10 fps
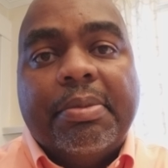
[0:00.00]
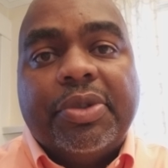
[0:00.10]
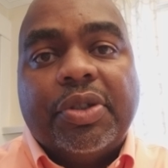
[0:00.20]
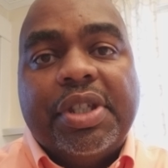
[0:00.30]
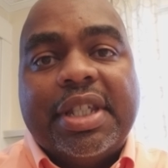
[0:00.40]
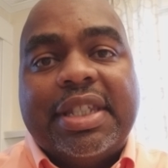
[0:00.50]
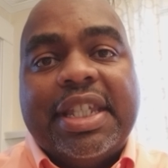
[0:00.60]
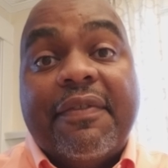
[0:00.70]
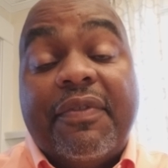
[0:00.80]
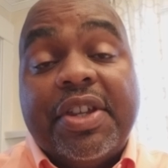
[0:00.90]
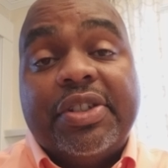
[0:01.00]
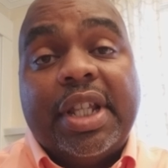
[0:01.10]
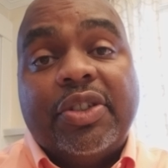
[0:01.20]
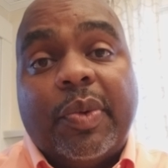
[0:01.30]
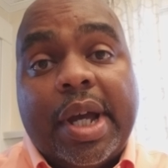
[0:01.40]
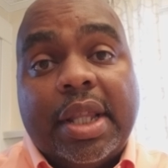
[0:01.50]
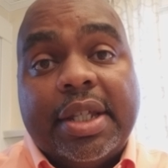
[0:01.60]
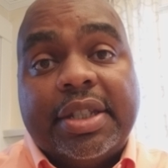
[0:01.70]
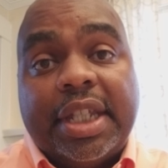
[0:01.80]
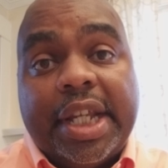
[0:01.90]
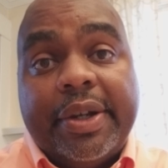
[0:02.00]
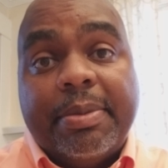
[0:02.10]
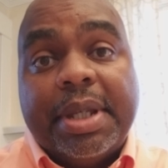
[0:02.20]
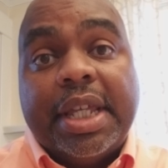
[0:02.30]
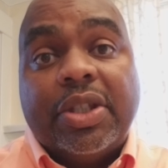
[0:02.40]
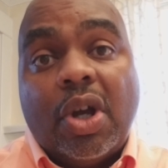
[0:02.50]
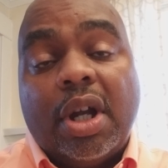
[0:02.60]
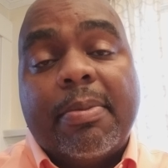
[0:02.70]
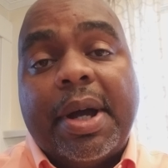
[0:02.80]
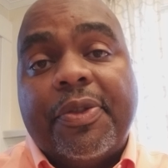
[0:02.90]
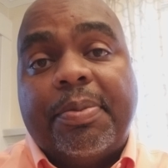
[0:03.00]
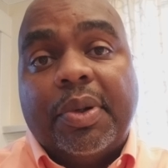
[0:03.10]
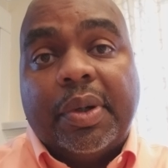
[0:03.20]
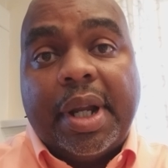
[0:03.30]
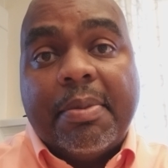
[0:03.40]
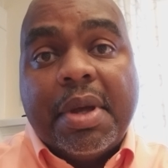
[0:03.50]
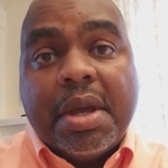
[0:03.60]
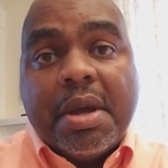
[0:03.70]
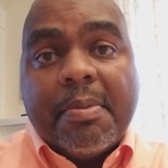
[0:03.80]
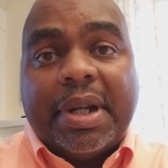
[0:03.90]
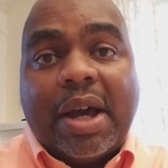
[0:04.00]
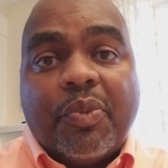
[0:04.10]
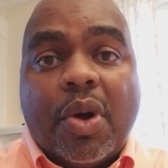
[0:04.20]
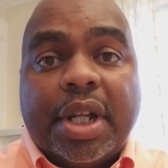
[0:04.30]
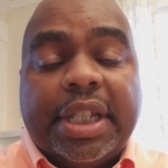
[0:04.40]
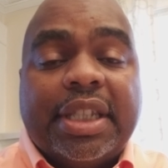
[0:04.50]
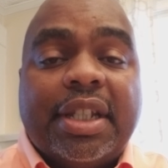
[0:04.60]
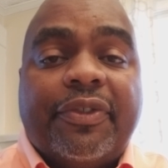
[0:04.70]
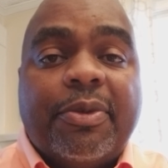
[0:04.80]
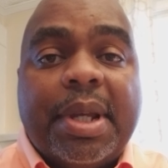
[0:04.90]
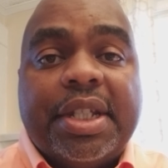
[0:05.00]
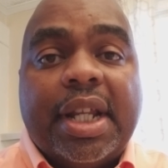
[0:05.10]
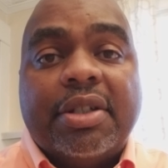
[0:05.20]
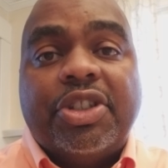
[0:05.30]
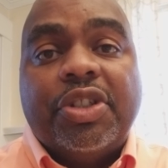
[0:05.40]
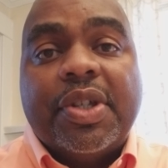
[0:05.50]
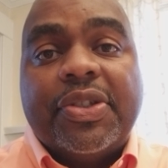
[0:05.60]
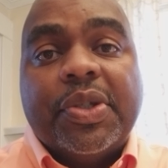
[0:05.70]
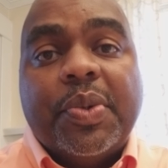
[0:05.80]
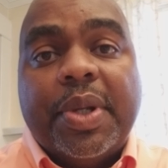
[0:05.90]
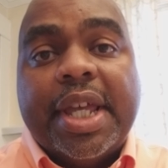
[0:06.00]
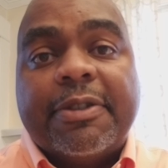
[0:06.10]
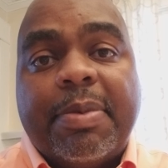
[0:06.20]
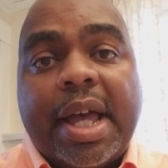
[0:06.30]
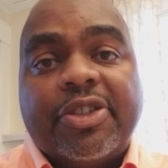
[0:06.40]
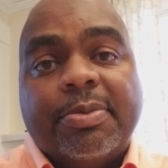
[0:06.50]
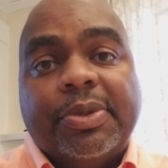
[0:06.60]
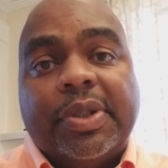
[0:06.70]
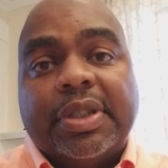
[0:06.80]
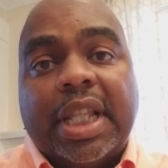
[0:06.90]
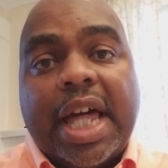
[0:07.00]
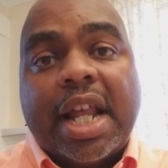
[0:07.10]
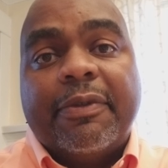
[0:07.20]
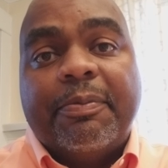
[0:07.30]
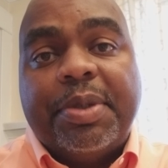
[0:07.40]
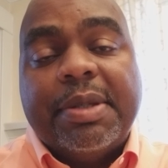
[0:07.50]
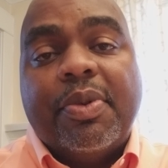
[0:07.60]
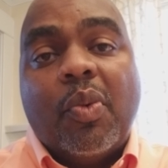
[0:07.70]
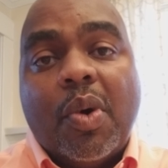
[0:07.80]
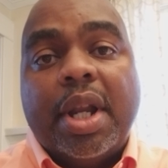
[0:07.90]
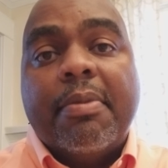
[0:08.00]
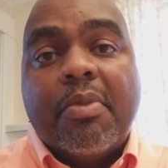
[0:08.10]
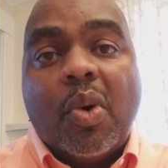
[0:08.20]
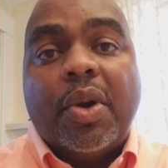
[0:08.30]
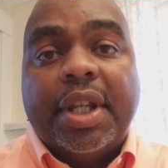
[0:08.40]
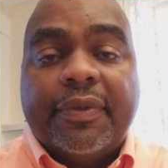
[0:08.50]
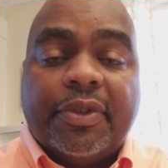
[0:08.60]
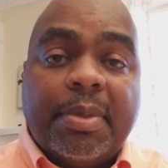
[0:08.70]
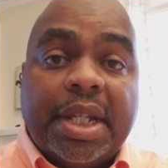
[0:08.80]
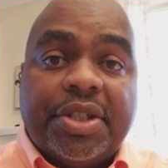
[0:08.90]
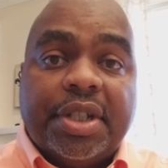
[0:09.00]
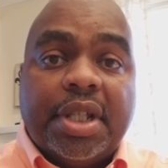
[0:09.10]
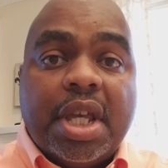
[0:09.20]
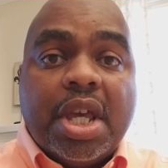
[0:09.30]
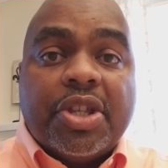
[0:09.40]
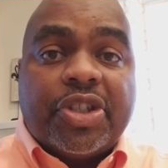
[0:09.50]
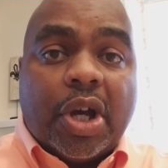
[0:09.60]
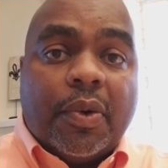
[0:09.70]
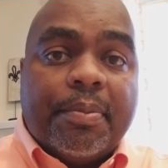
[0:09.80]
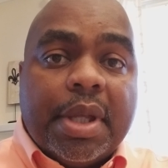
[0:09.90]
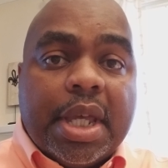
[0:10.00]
so you can see it visually as well as hear me talk about the program. But I wanted to get the information out to you as soon as possible because a lot of people wanted more information. So